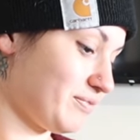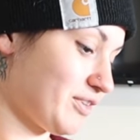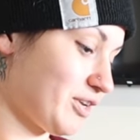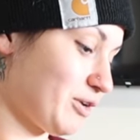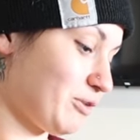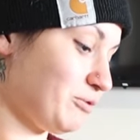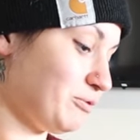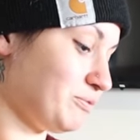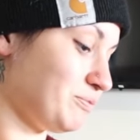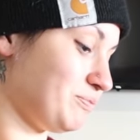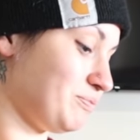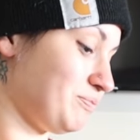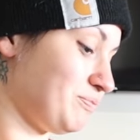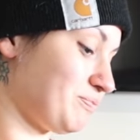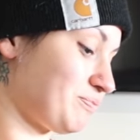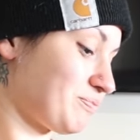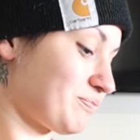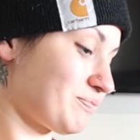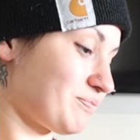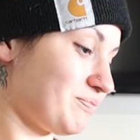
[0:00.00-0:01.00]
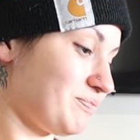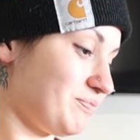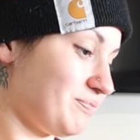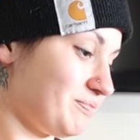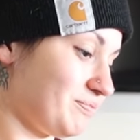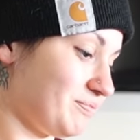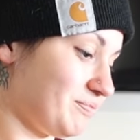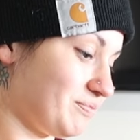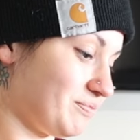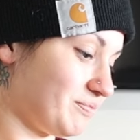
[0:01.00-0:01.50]
No?
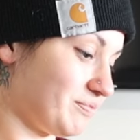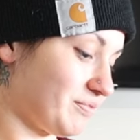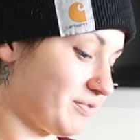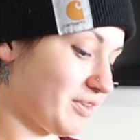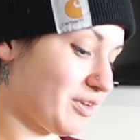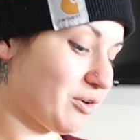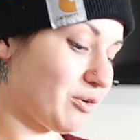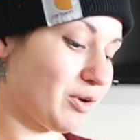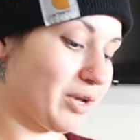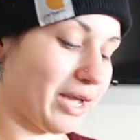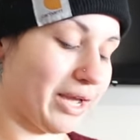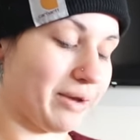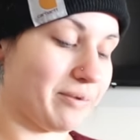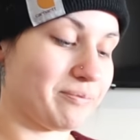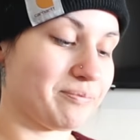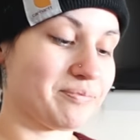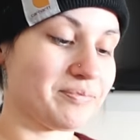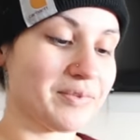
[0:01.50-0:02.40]
Okay.